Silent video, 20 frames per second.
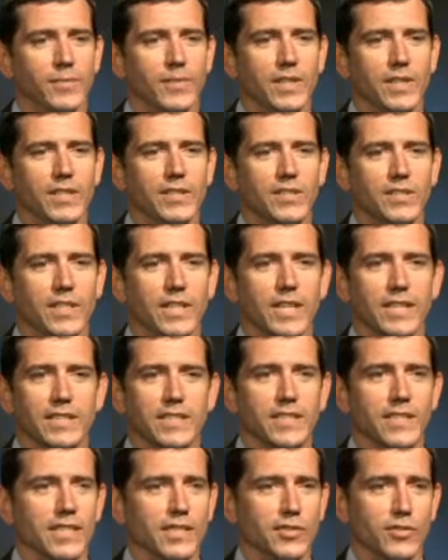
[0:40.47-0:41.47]
These
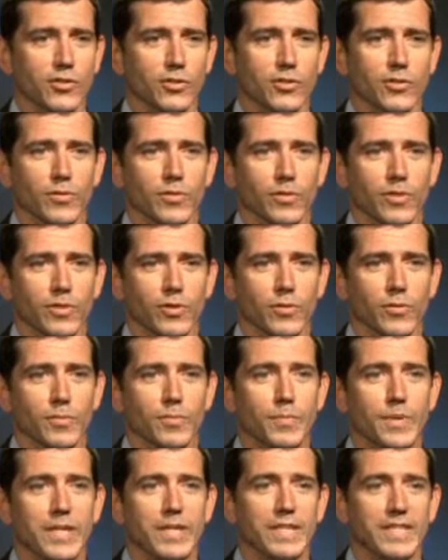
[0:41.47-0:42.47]
entities are
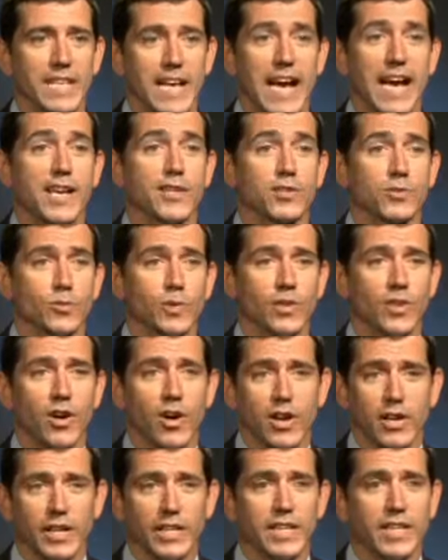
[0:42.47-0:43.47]
being tasked with
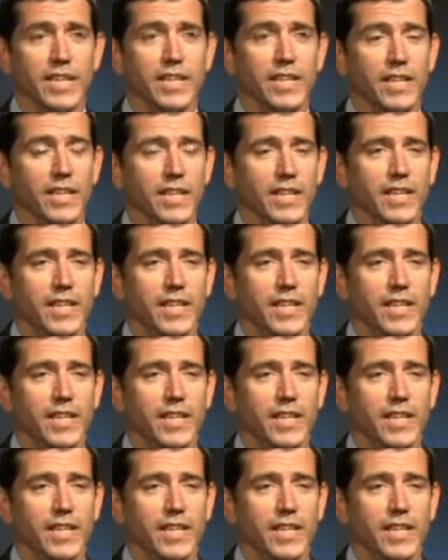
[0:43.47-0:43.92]
auditing